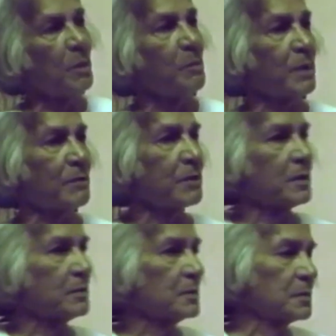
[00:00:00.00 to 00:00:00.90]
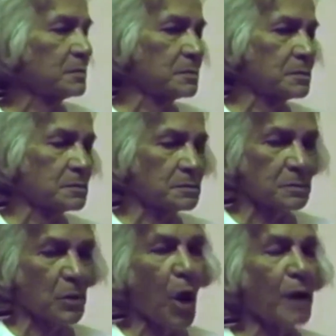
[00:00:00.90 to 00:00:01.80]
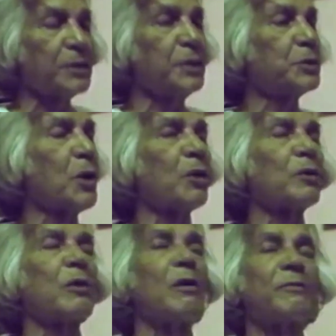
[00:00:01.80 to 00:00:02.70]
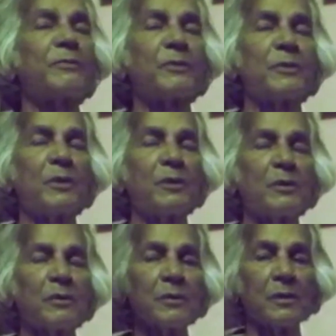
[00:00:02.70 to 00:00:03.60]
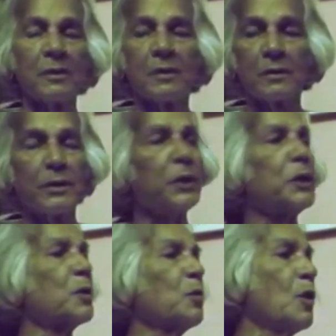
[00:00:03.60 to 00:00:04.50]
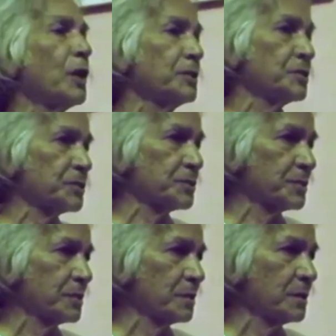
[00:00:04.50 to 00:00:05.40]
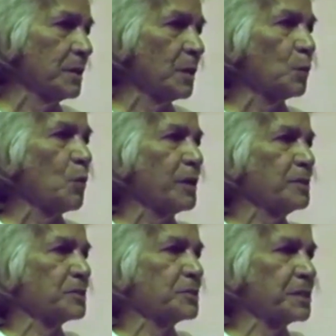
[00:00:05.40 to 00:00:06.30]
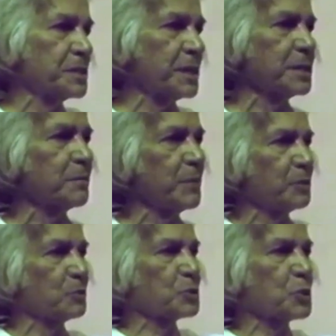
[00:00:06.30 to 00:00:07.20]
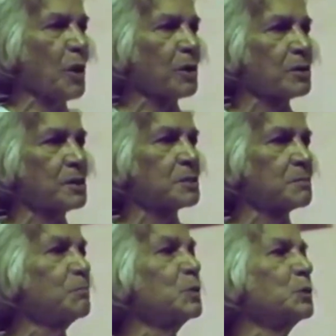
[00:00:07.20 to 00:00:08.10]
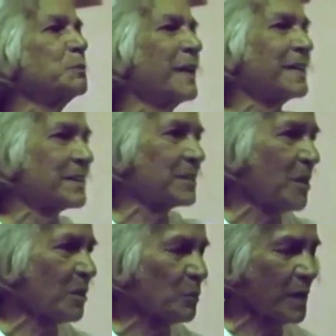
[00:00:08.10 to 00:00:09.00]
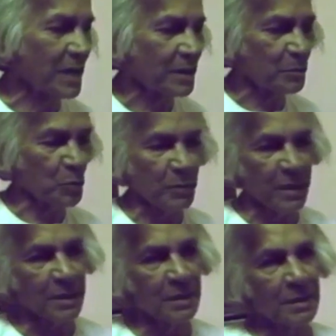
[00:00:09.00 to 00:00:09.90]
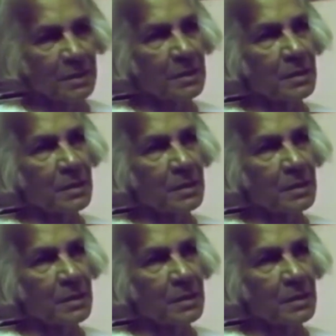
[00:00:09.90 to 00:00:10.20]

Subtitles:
You remember when Gandhi talked of, the inner voice. Inner voice dictated me to start this movement, non-violent movement.